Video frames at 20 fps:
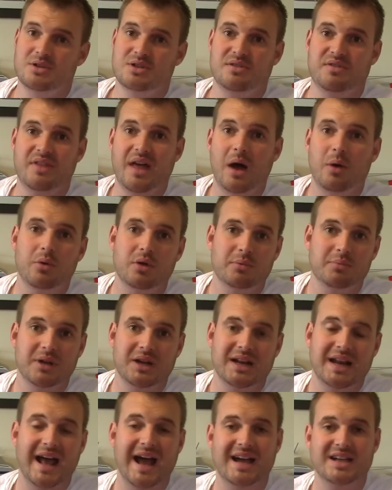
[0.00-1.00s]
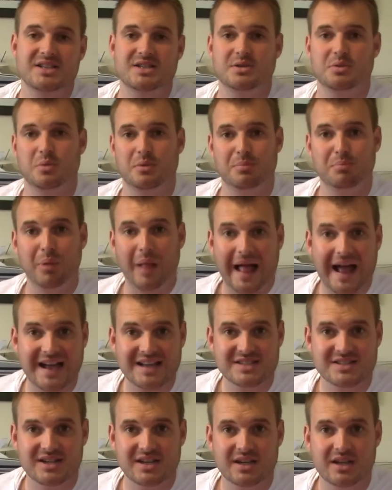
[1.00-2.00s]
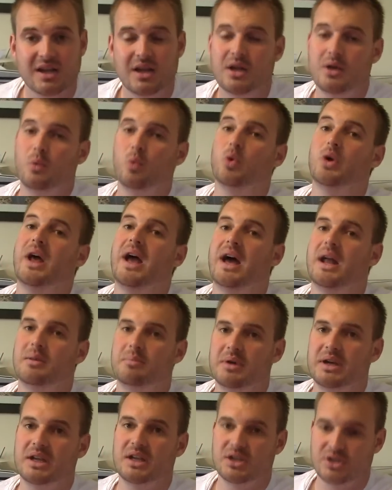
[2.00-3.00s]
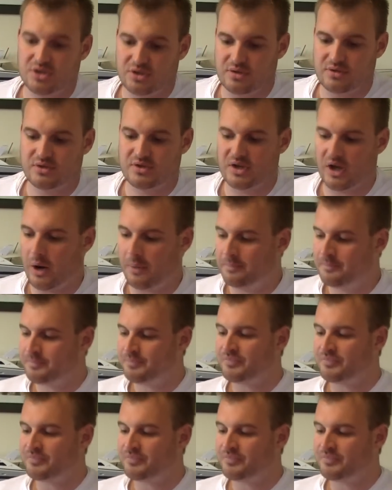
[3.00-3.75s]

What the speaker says: If that would have been an accident with plastic, would have had a big issue. So